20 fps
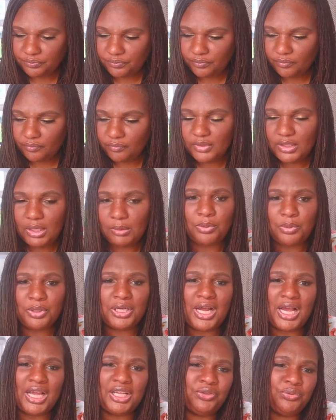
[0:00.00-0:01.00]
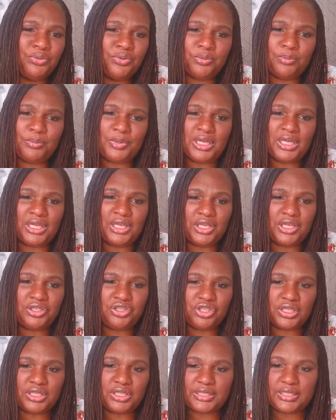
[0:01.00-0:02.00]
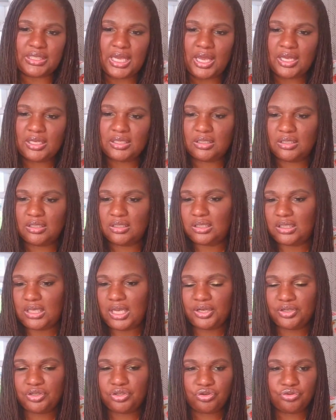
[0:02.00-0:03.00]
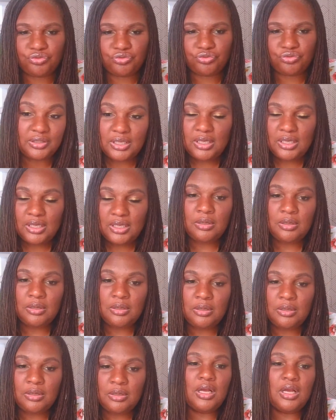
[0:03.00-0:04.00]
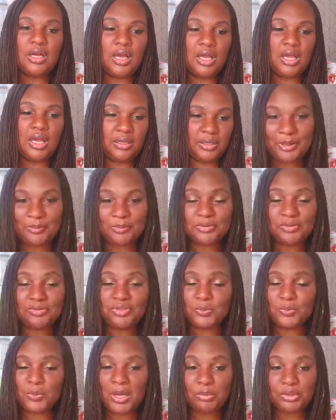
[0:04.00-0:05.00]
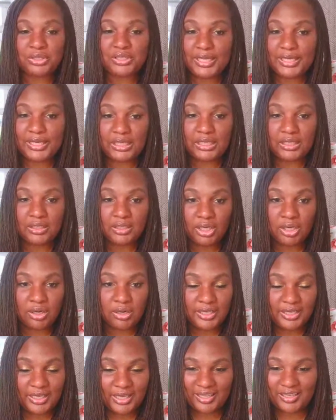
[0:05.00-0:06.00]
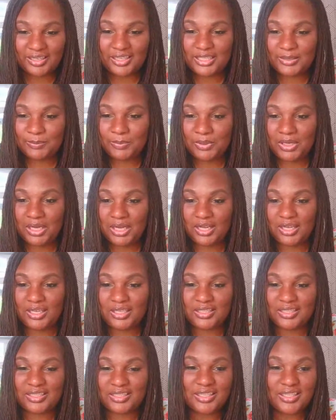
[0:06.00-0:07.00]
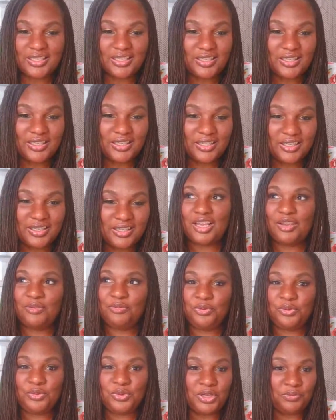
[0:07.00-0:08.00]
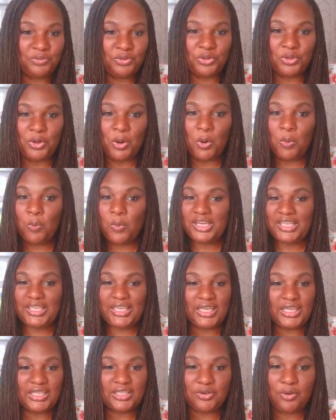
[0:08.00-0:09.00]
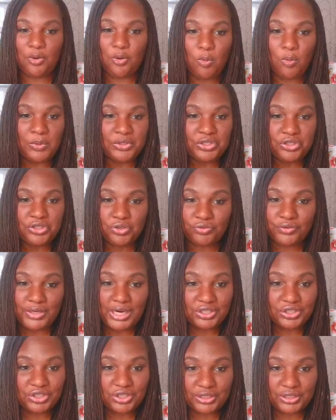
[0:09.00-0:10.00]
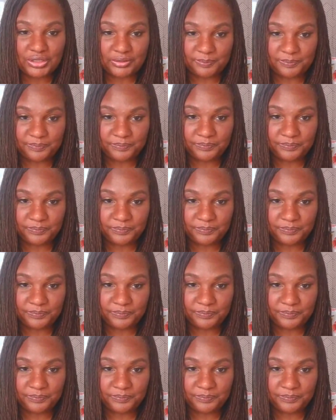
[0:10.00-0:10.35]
But I threw them in just extra information. The reason why I put that in there again is because if you don't want to get into a whole bunch of correction,